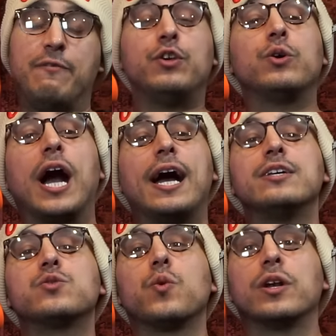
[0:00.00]
mm-hmm. you
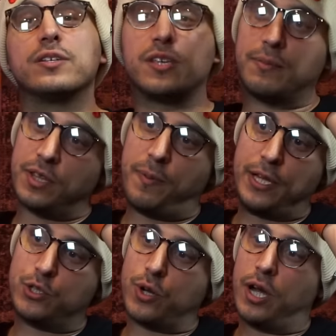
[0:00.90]
guys want to sub to the
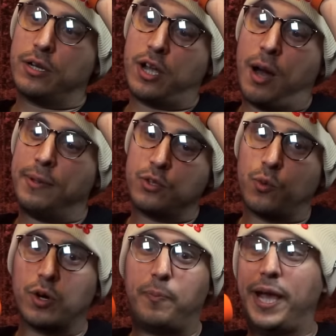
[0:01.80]
Patreon, comment the
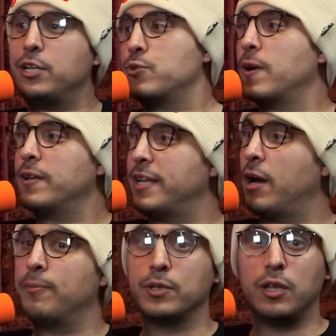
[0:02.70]
word Patreon
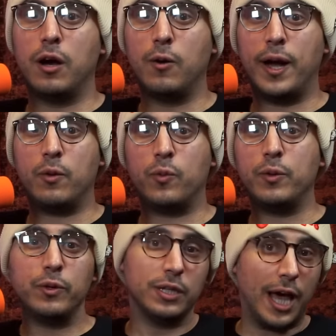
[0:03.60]
down below, and we
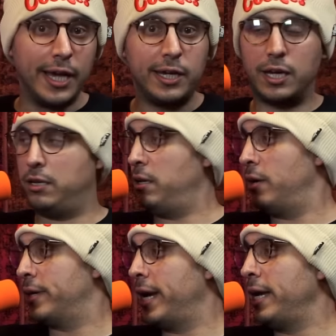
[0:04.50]
will like it.
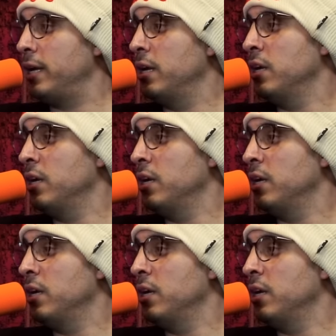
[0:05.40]
Okay